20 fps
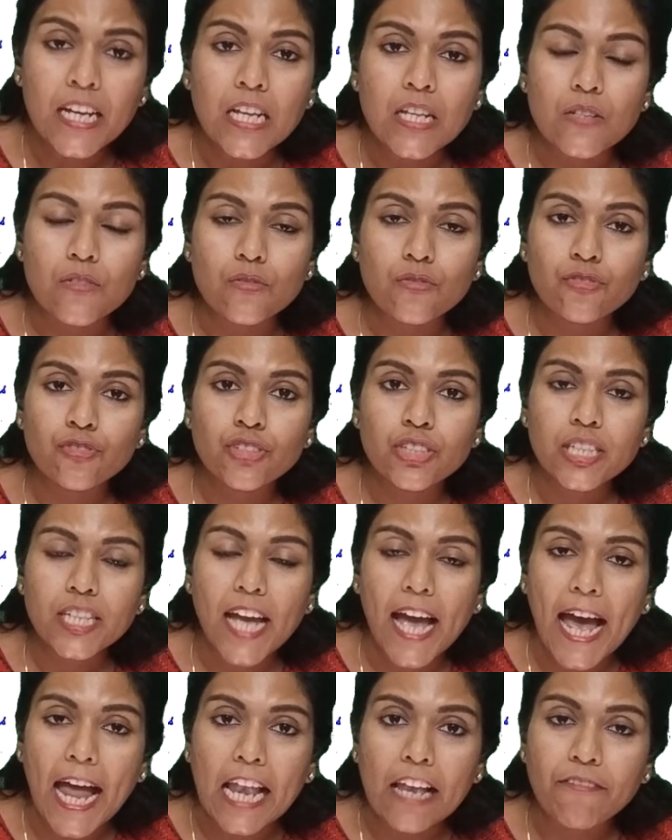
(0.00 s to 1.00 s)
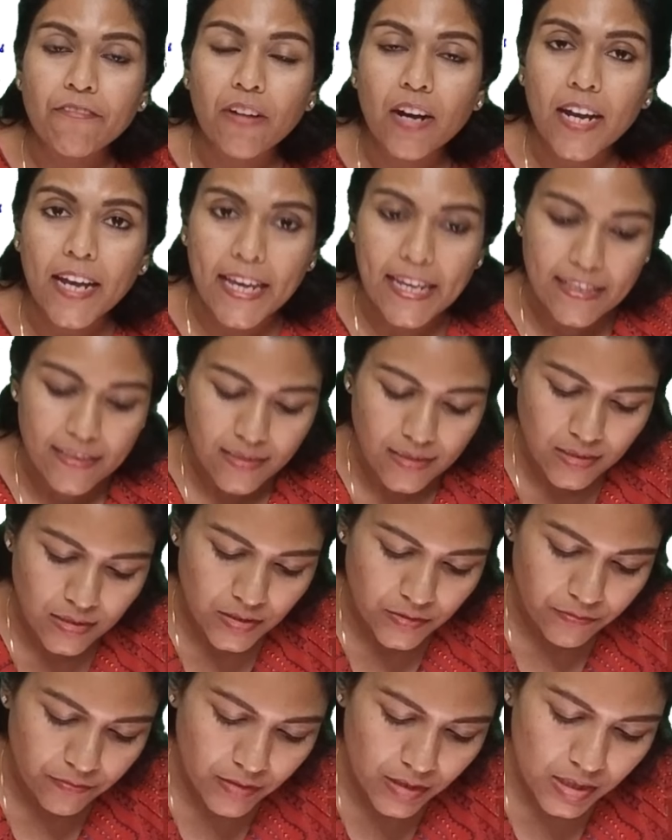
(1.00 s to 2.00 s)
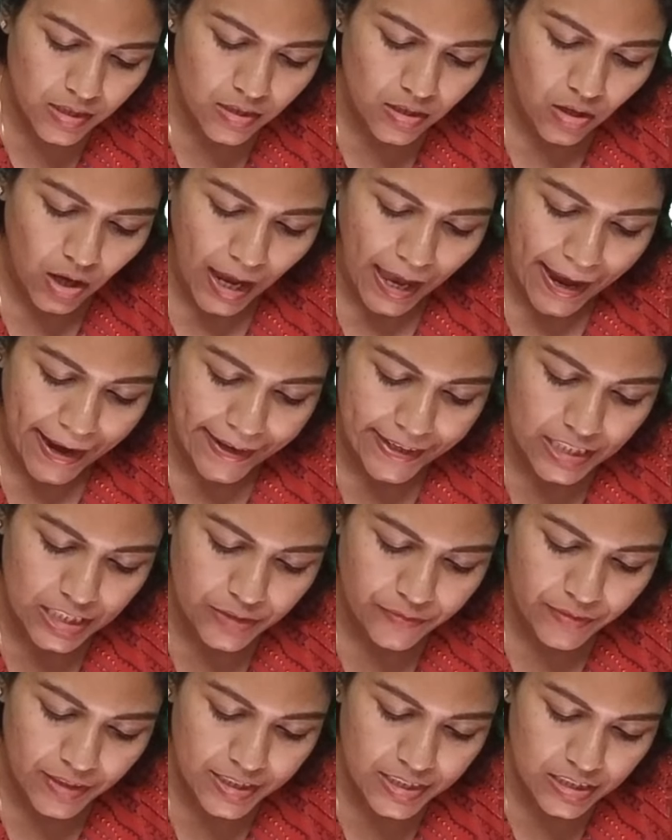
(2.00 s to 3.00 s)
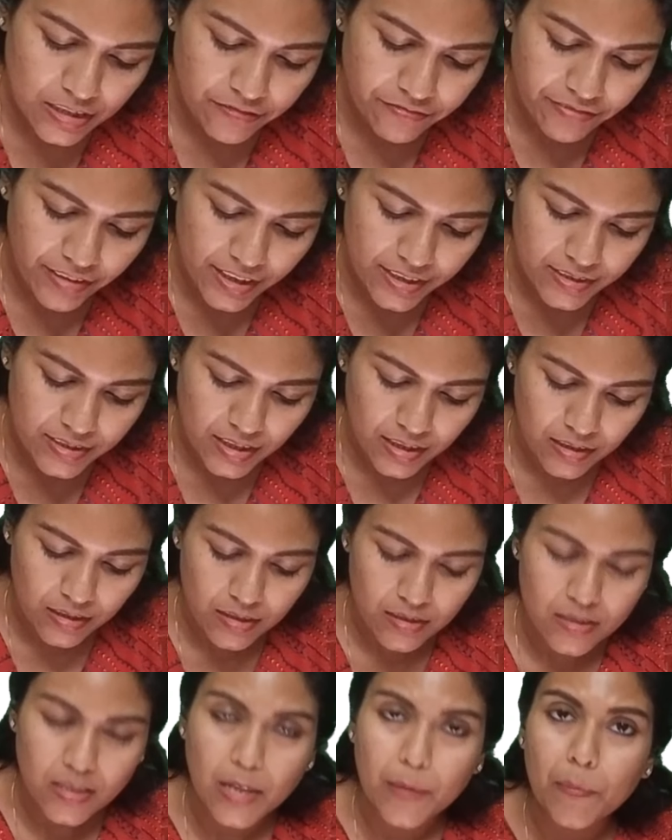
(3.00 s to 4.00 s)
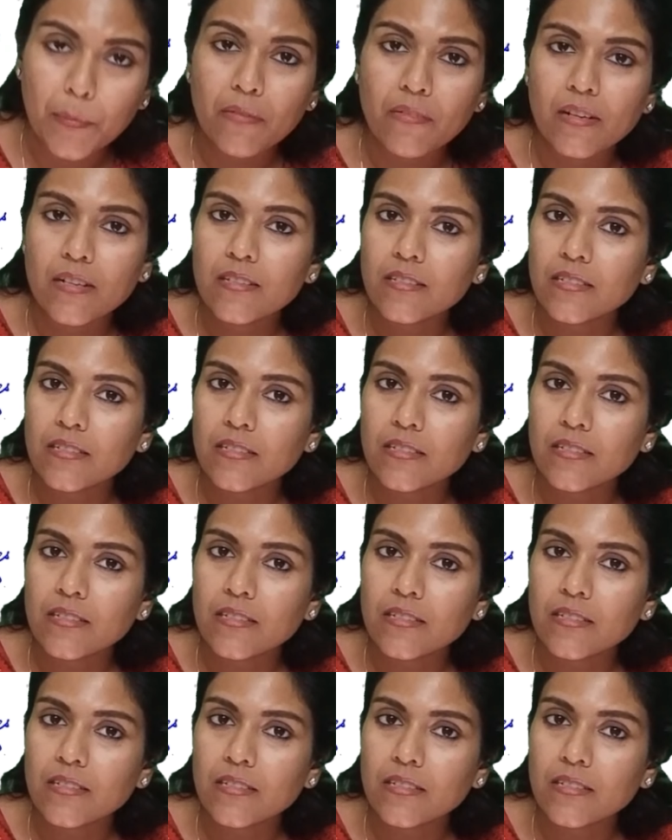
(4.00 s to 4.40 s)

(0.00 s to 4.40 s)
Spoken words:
So, G-alpha S will activate effector. Number one